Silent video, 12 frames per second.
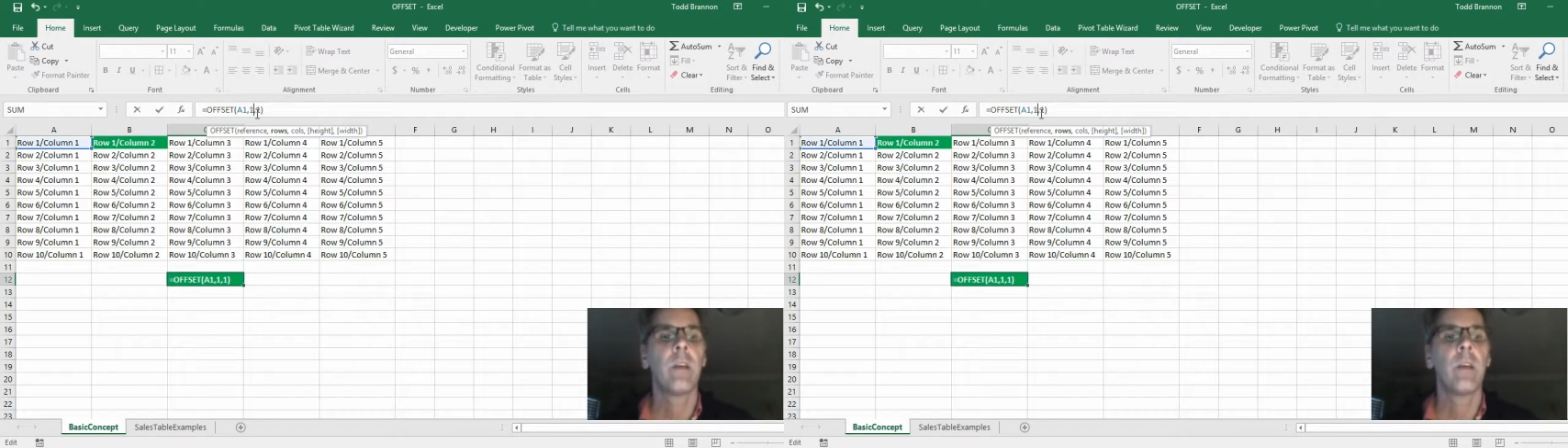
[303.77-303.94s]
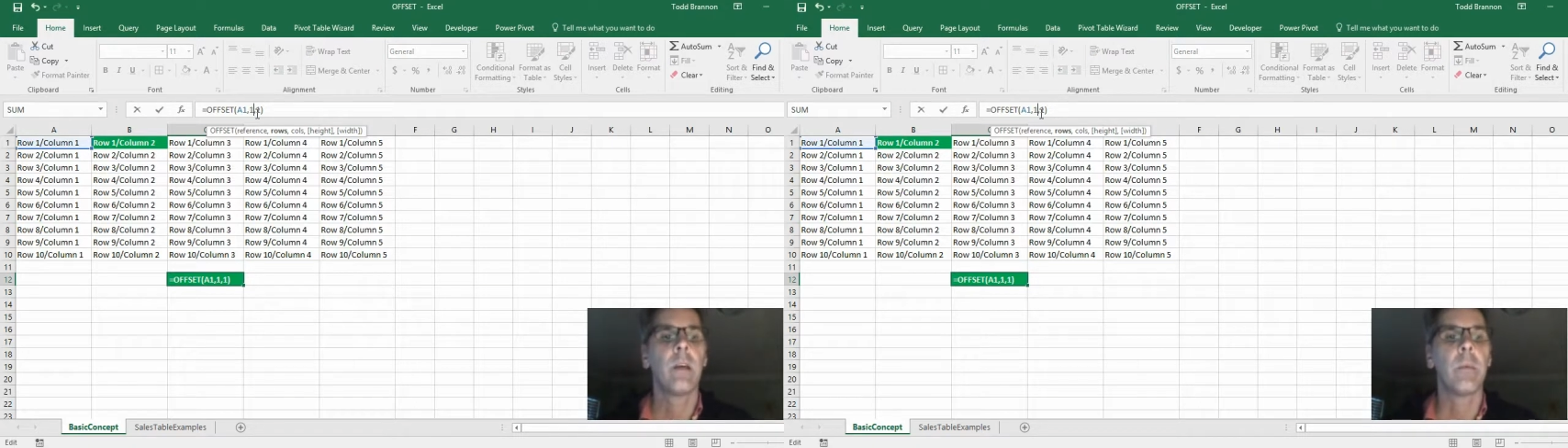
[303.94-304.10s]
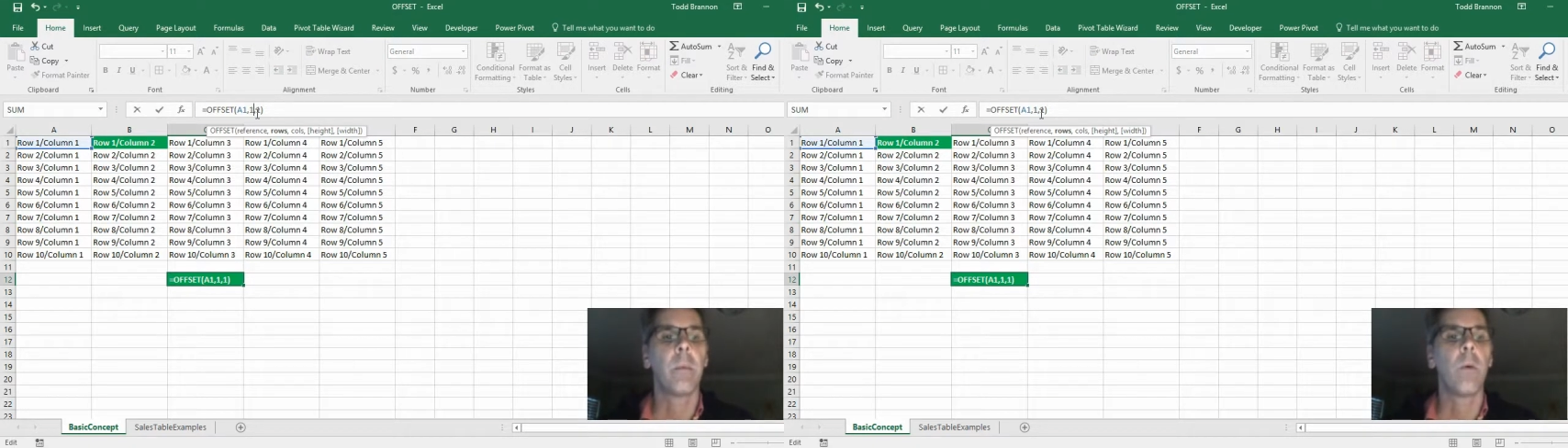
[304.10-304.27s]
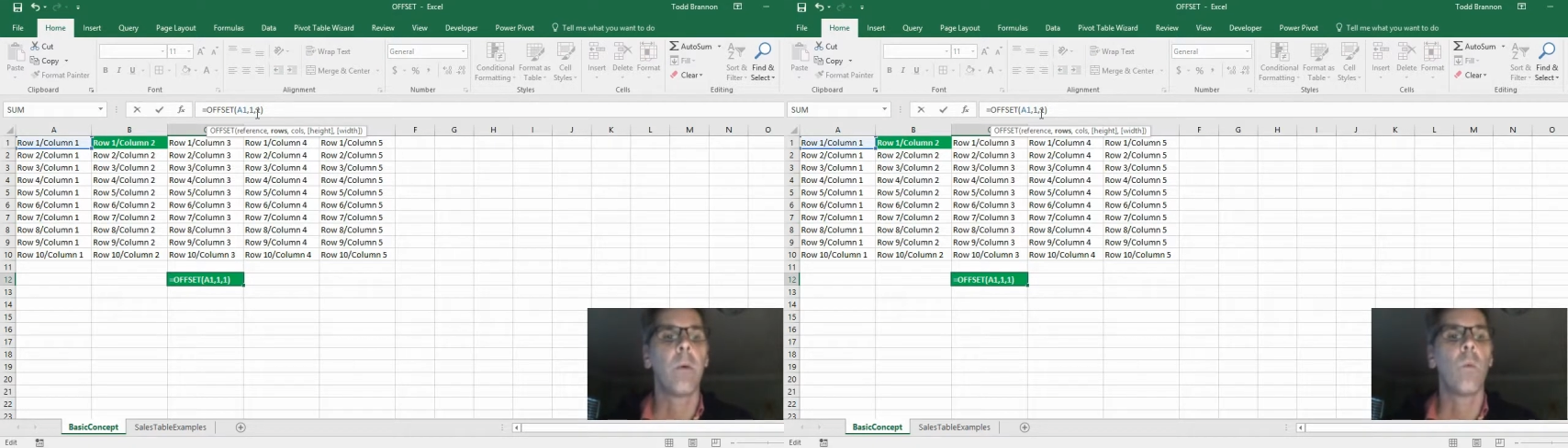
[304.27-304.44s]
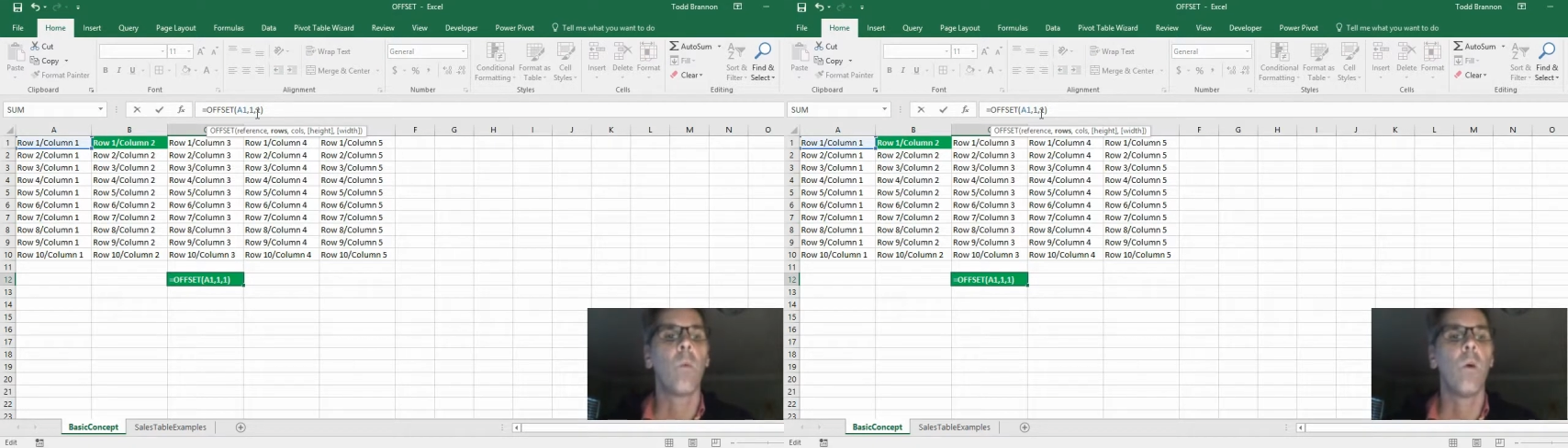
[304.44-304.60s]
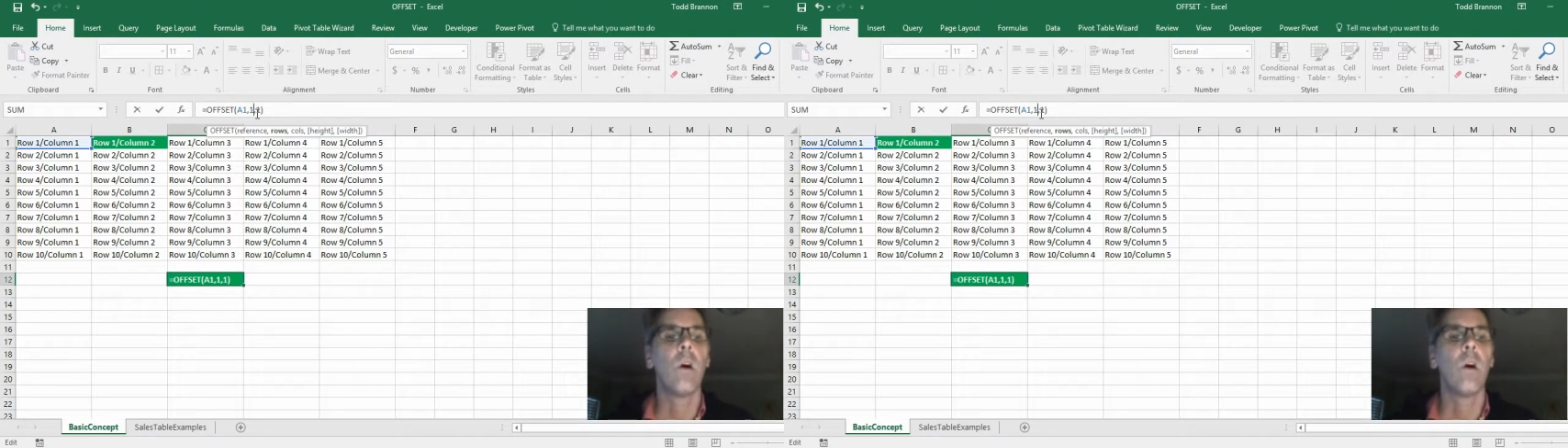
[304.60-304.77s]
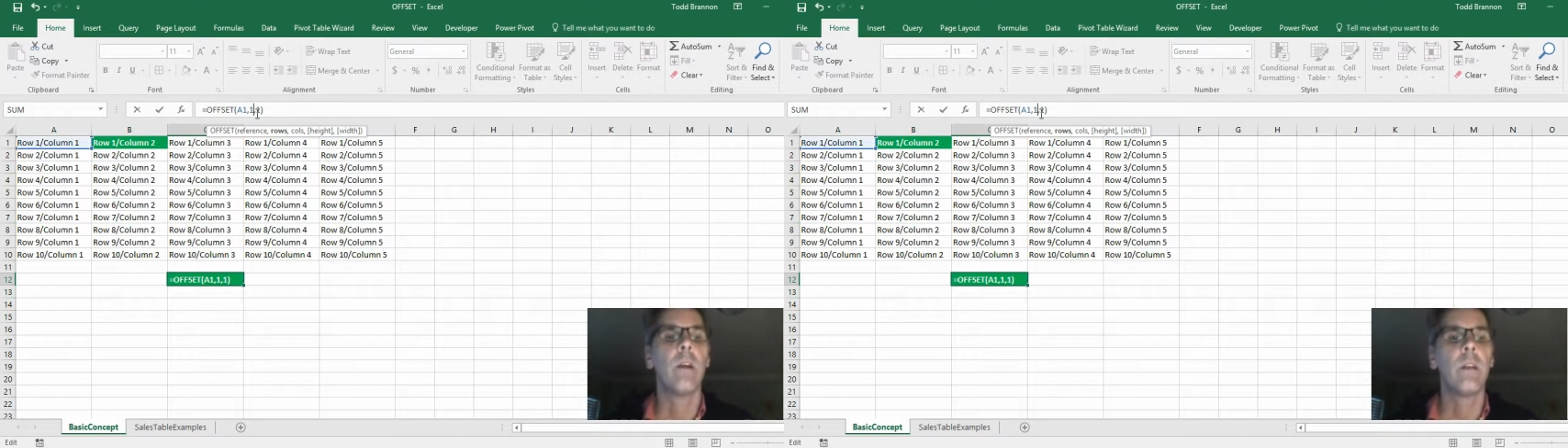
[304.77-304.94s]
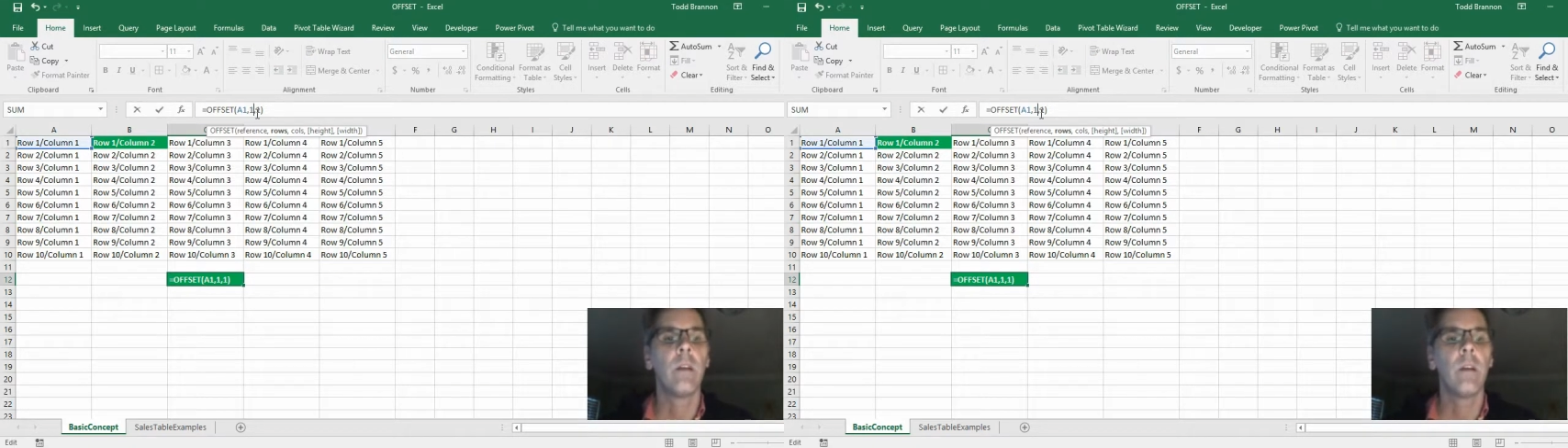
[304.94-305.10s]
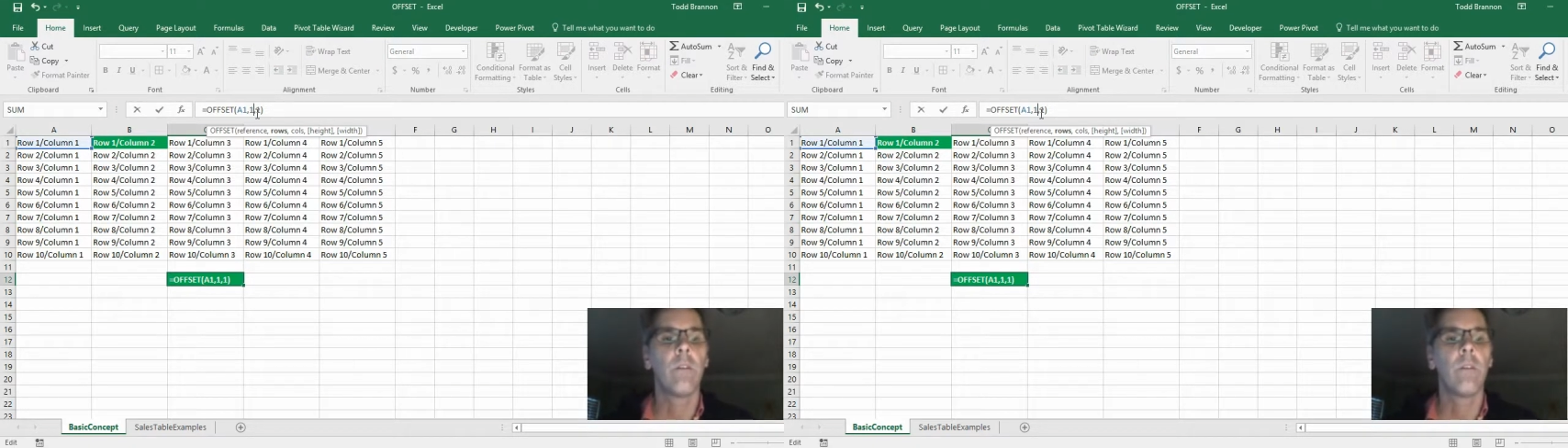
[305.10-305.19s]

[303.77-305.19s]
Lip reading: I'm going to put 1